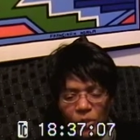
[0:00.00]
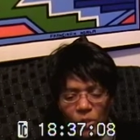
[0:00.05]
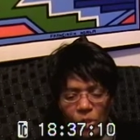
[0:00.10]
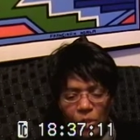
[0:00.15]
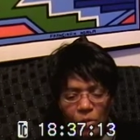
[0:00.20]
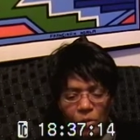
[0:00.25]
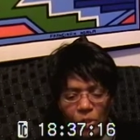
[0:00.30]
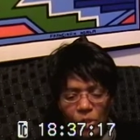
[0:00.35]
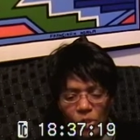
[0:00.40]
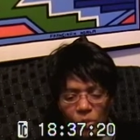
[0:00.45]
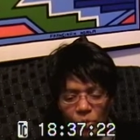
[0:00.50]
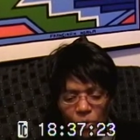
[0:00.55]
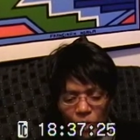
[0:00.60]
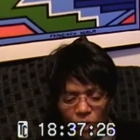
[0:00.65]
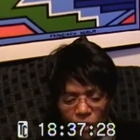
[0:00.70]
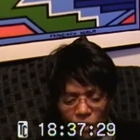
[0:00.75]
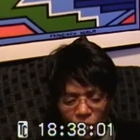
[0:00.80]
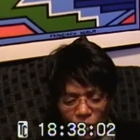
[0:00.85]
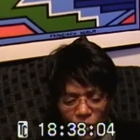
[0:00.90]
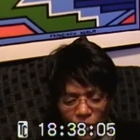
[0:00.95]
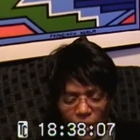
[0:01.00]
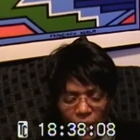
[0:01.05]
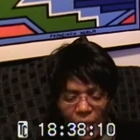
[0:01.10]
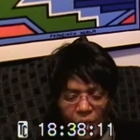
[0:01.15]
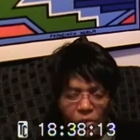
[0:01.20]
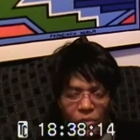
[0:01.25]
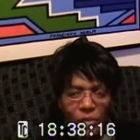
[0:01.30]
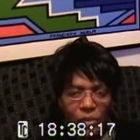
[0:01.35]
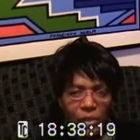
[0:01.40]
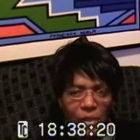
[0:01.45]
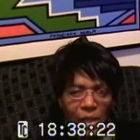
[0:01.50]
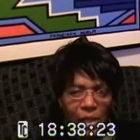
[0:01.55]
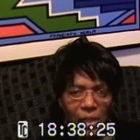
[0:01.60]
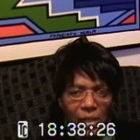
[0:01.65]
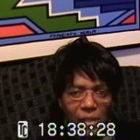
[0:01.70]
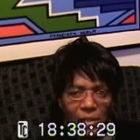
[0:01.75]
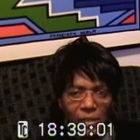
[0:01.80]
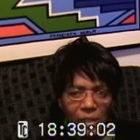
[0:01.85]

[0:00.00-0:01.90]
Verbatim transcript: Sony $23,000,